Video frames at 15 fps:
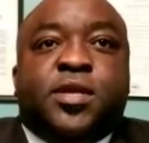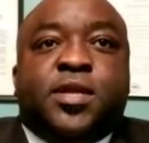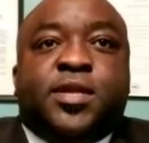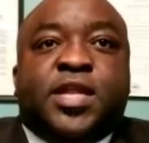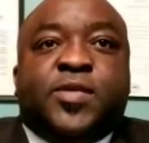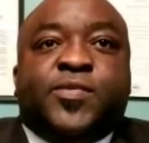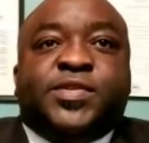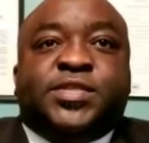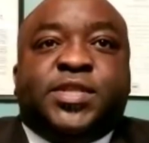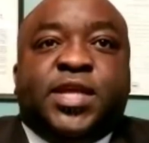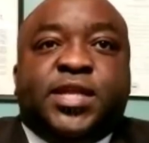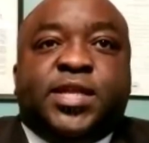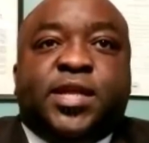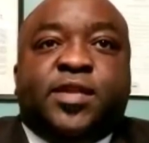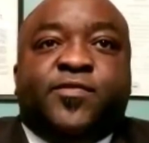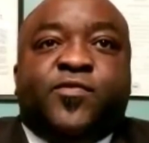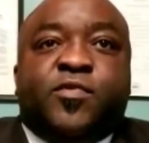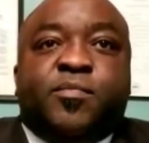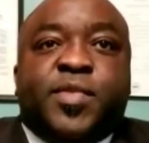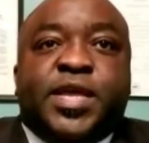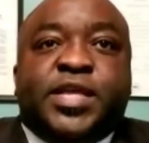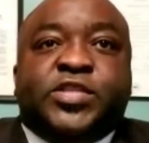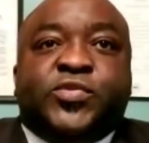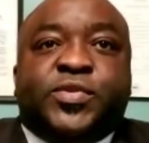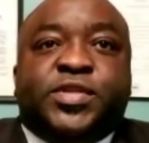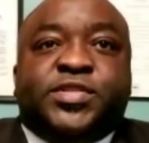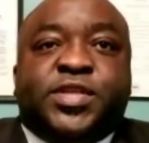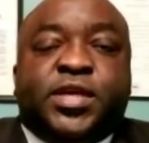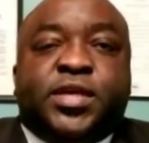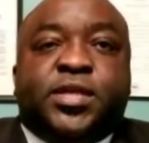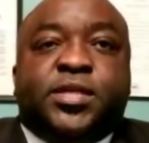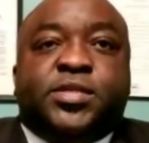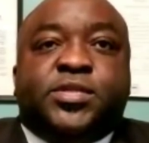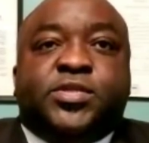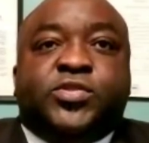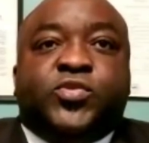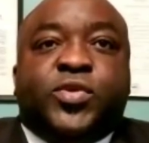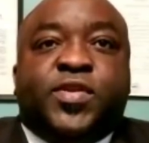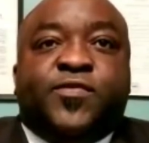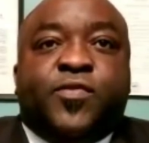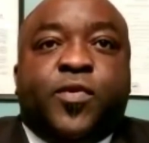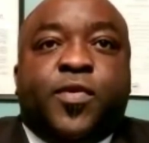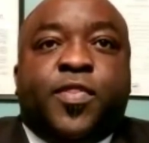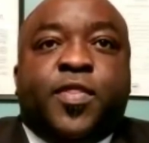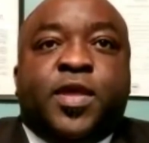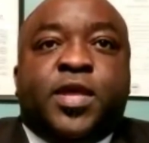that was slated for May 22nd to 24th,